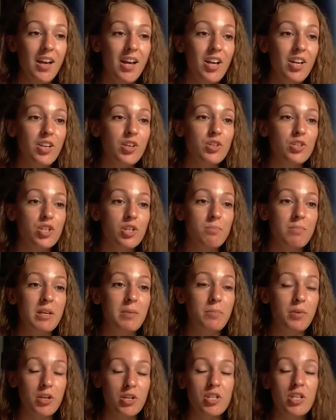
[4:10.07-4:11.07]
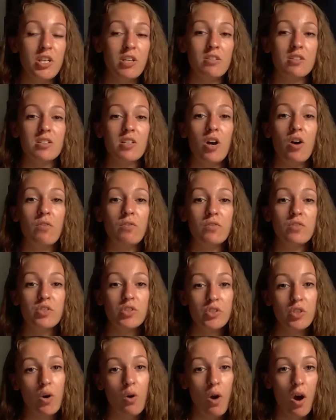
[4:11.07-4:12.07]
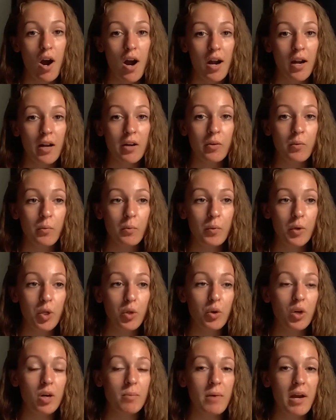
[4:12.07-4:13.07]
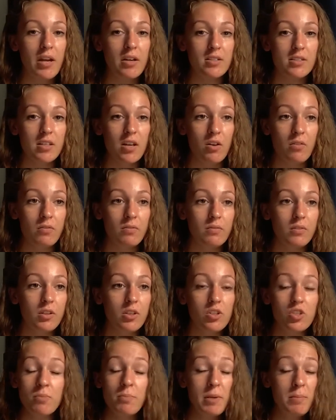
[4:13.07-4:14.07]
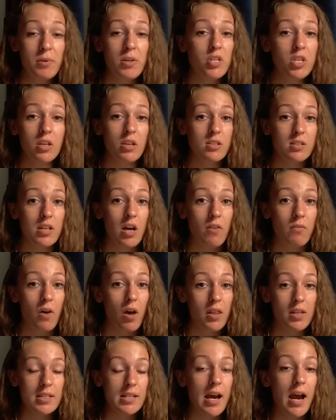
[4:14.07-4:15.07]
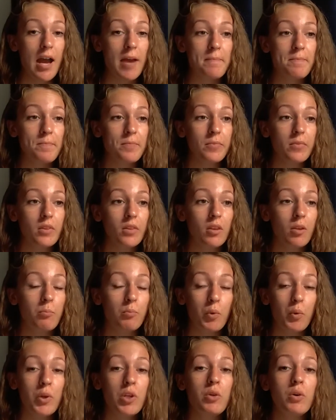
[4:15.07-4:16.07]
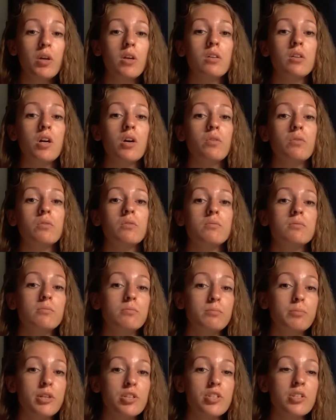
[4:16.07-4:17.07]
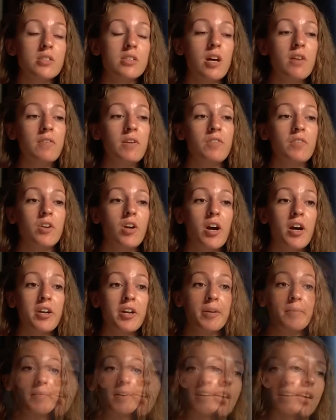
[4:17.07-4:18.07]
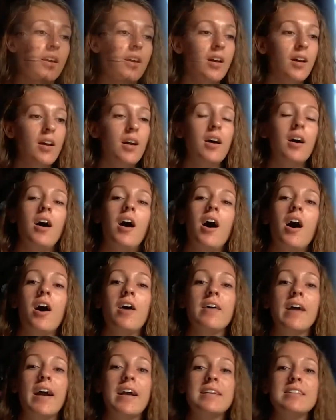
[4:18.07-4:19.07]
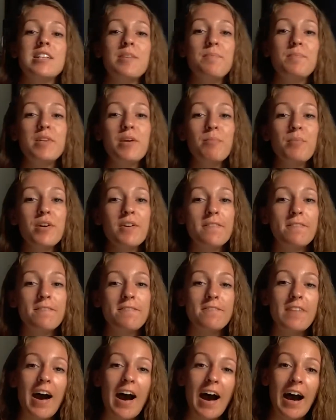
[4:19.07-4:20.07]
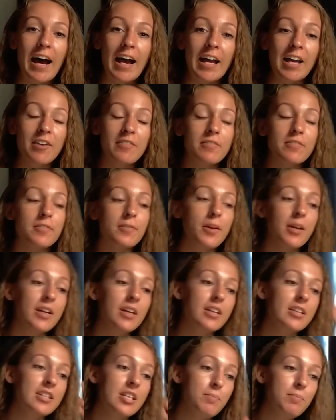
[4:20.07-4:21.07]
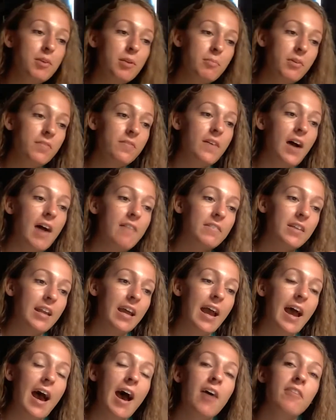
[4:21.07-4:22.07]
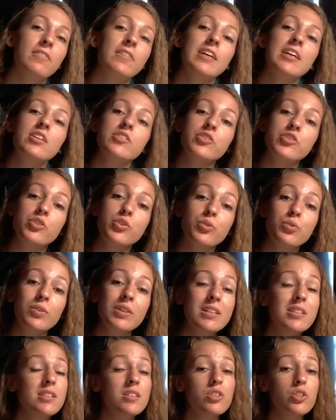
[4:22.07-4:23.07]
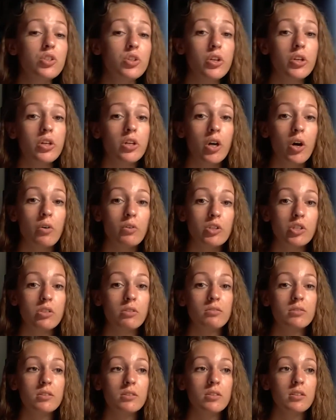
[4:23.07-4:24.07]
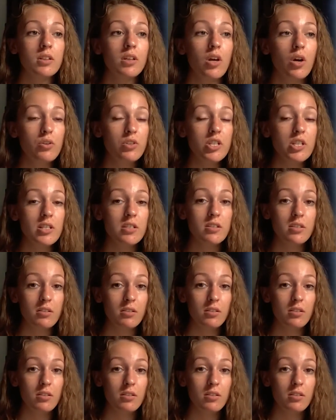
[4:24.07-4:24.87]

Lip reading: You should be pushing yourself so hard when you are by yourself. You should be pushing yourself all the time, but when you are alone, push yourself even harder. All right, tip number five. Tip number five that I have is to listen to your coach. Coaches